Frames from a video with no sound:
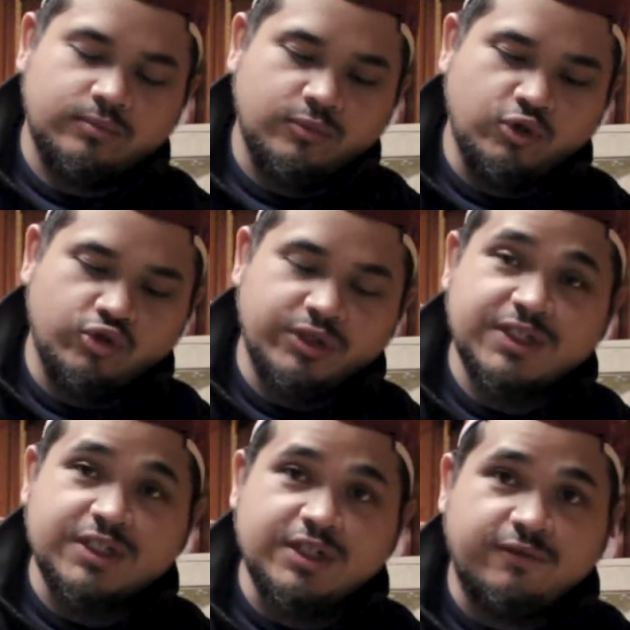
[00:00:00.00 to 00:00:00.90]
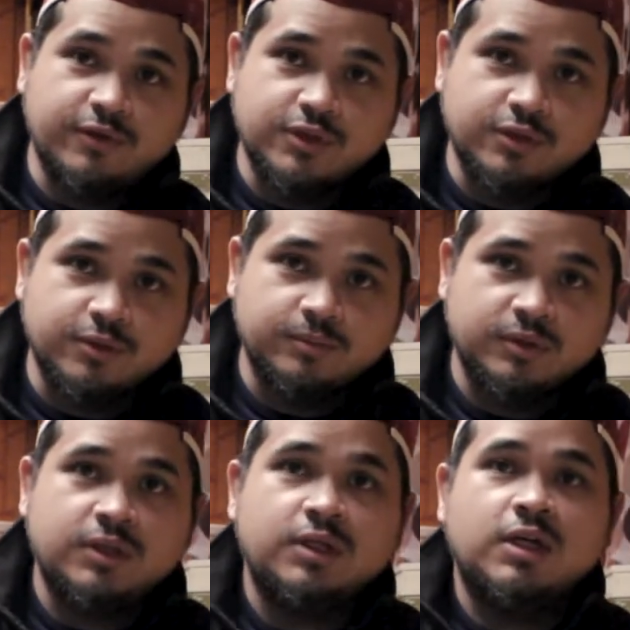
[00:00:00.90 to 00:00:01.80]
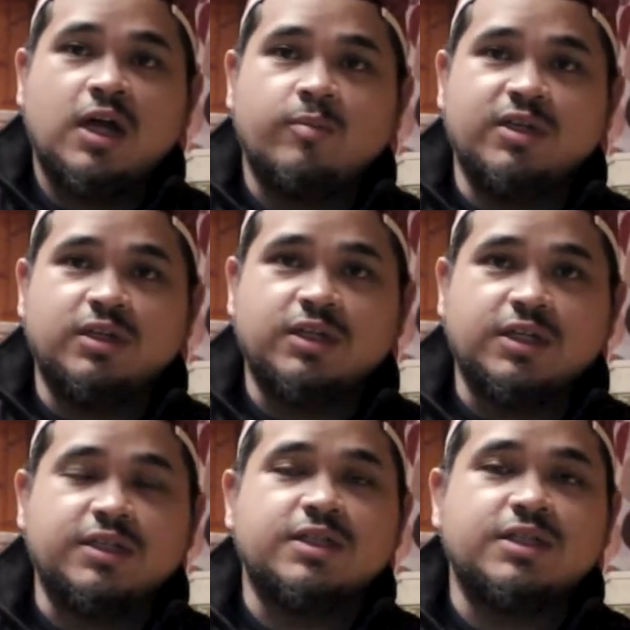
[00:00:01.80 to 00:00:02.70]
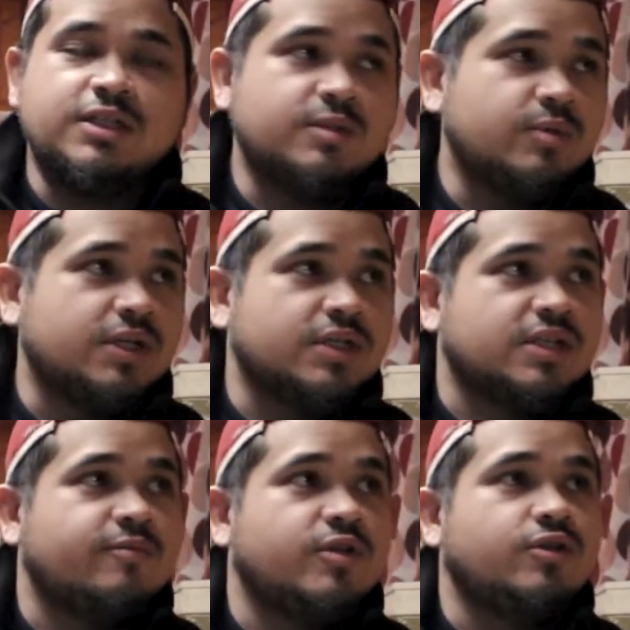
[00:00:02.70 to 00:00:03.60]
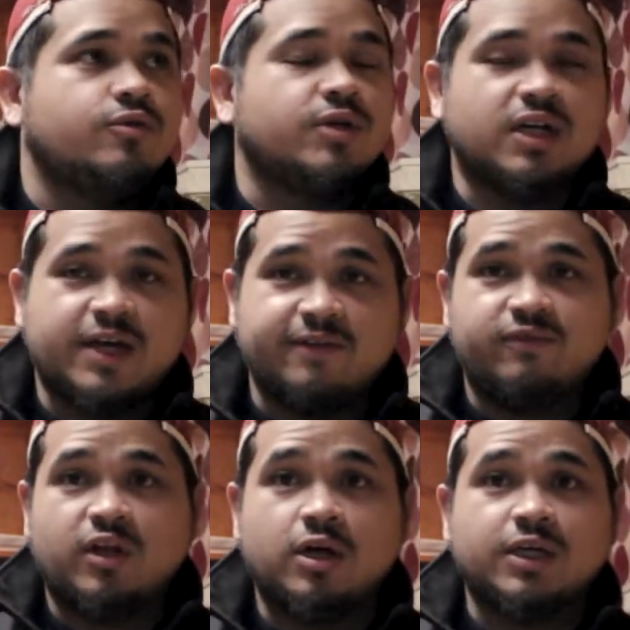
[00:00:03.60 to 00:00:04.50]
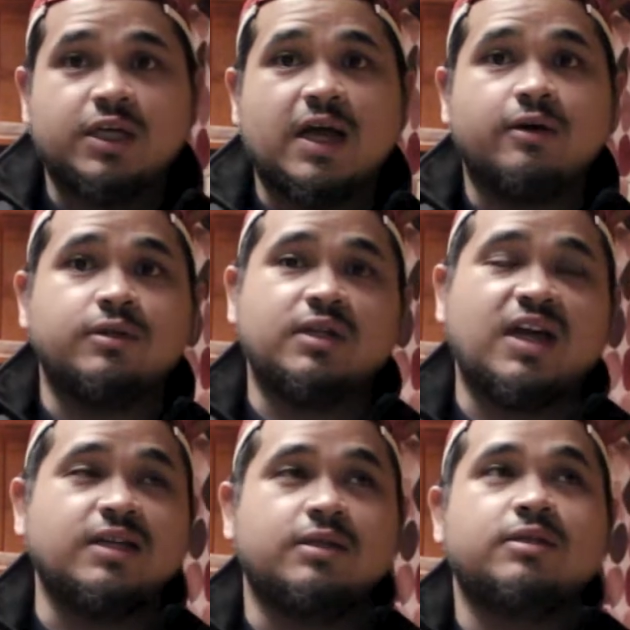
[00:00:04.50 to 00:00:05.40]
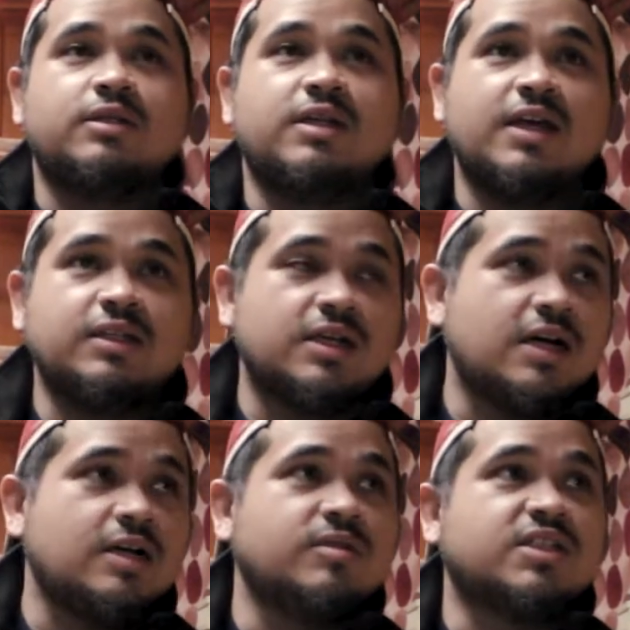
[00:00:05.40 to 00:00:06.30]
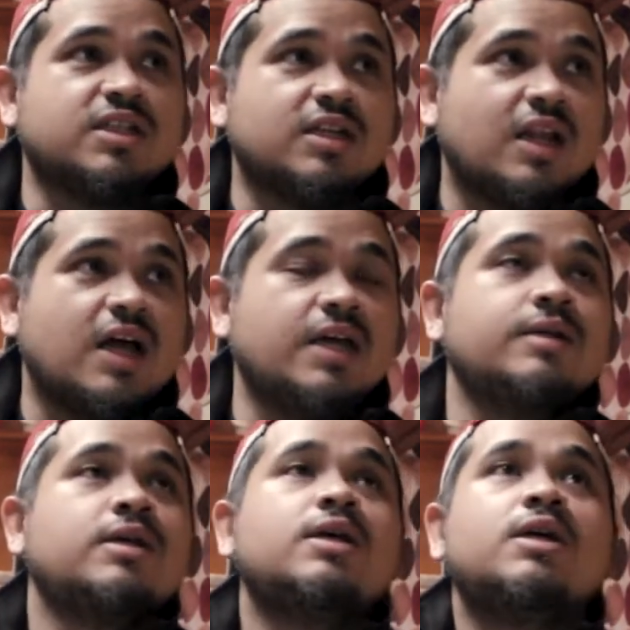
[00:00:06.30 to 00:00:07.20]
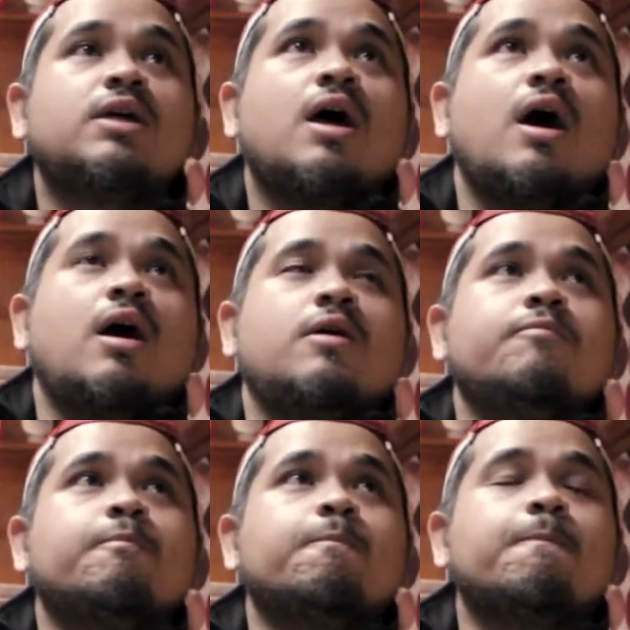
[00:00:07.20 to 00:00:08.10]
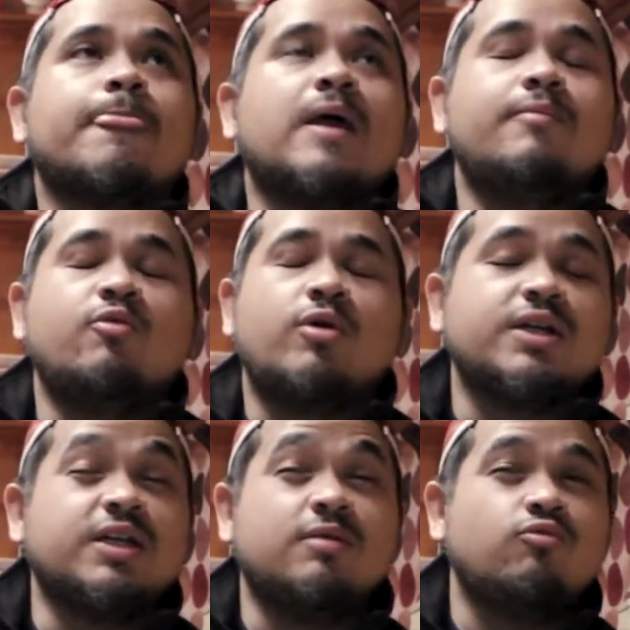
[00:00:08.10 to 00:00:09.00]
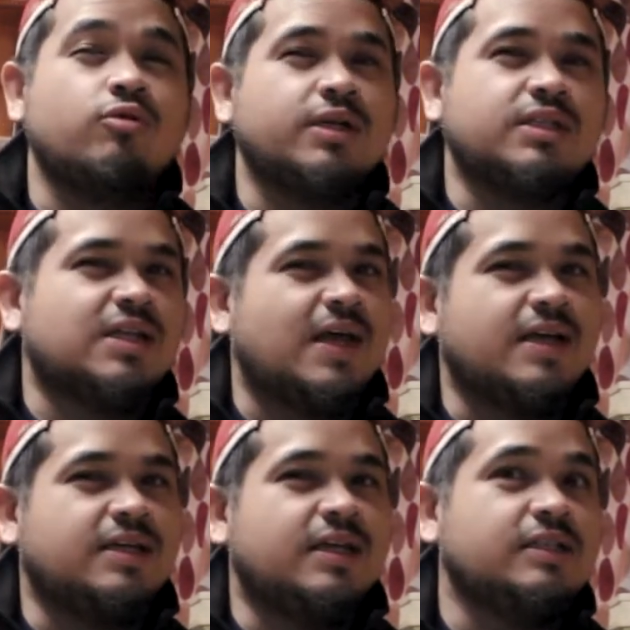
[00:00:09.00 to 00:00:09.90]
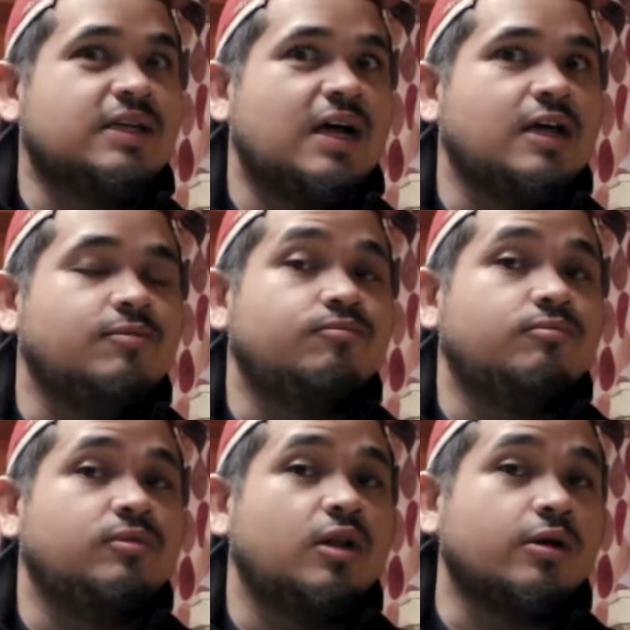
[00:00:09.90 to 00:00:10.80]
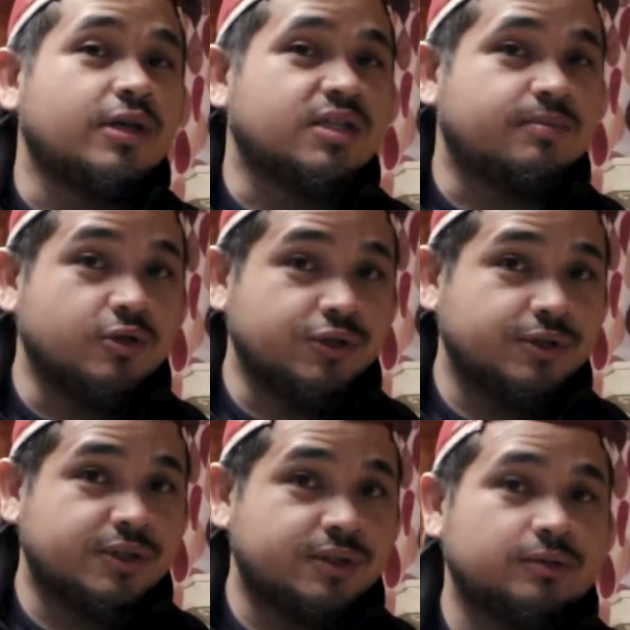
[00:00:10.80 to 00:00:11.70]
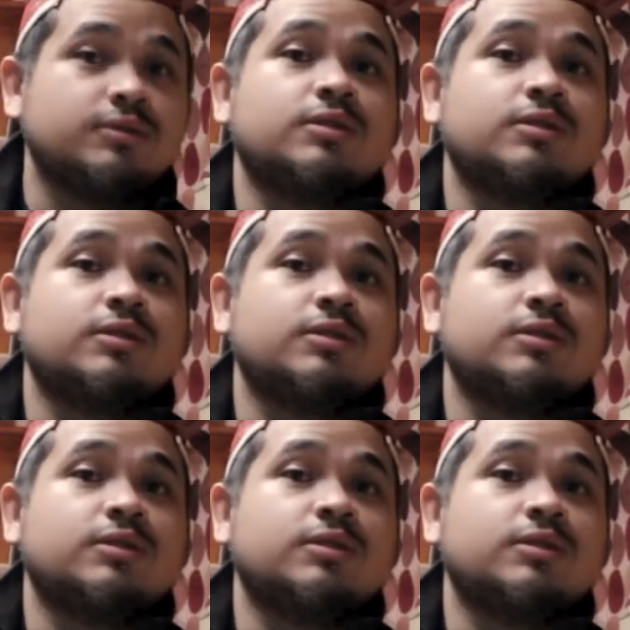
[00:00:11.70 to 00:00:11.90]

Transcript: neutral density filter. I've been looking into these because I've been doing a lot of vlogging out in like the daytime, the sunlight. I've been wanting to get more into like daytime long exposures,